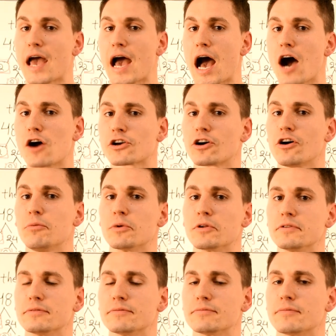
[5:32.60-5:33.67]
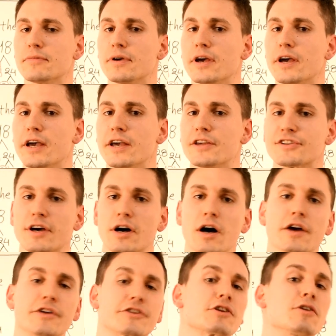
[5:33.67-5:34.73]
How common is the
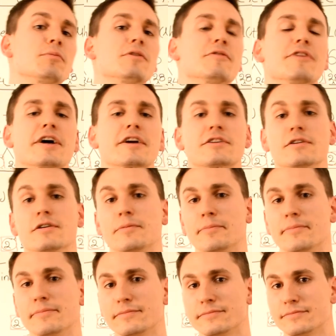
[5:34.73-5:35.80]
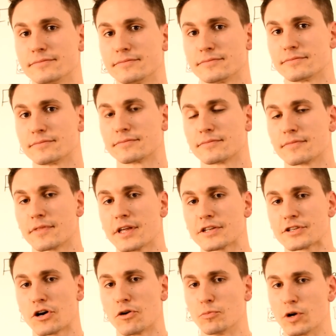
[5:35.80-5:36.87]
highest common factor?
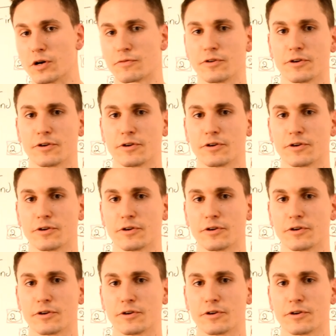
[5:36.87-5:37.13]
That's homework.